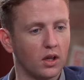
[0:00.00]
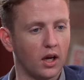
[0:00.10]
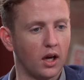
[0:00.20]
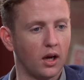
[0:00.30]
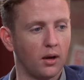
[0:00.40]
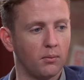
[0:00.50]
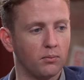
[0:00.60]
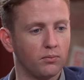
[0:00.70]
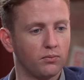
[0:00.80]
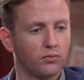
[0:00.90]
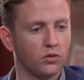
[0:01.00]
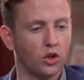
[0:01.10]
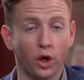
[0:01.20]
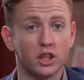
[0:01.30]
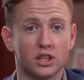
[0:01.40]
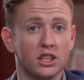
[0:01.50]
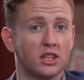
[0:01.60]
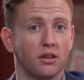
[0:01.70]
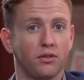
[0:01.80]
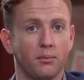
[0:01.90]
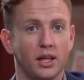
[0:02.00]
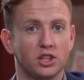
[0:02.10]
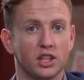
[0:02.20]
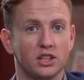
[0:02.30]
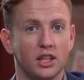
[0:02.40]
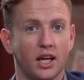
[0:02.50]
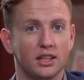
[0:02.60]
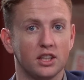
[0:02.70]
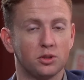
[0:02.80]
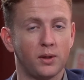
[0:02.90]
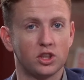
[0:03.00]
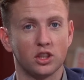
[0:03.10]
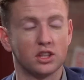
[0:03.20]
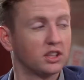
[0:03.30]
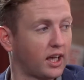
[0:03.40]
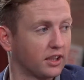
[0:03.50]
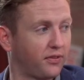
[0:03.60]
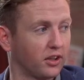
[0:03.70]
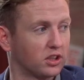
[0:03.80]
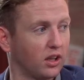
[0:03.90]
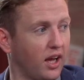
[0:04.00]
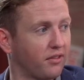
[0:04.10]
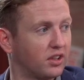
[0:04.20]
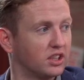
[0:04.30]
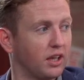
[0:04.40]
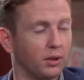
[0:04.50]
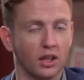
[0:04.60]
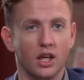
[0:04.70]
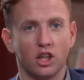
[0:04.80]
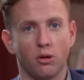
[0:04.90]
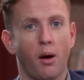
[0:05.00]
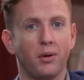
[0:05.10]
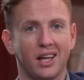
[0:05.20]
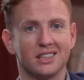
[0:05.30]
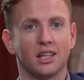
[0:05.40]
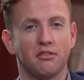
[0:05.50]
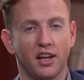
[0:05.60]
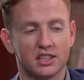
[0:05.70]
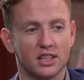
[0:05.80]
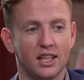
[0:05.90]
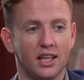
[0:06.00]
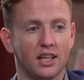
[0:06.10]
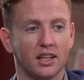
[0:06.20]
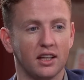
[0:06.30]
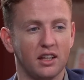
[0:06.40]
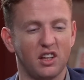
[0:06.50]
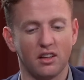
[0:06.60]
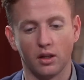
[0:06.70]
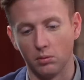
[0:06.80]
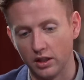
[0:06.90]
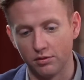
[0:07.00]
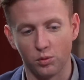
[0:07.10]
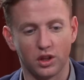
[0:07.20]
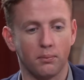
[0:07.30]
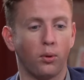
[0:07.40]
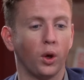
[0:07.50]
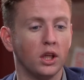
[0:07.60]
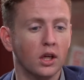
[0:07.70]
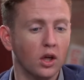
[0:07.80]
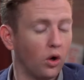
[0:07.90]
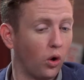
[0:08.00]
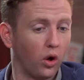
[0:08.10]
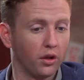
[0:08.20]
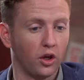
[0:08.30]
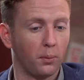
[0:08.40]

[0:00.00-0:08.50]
non-existent for Manchester United, especially since Alex Ferguson left, is they would come up against adversity and they'd end up leaving with a point, or the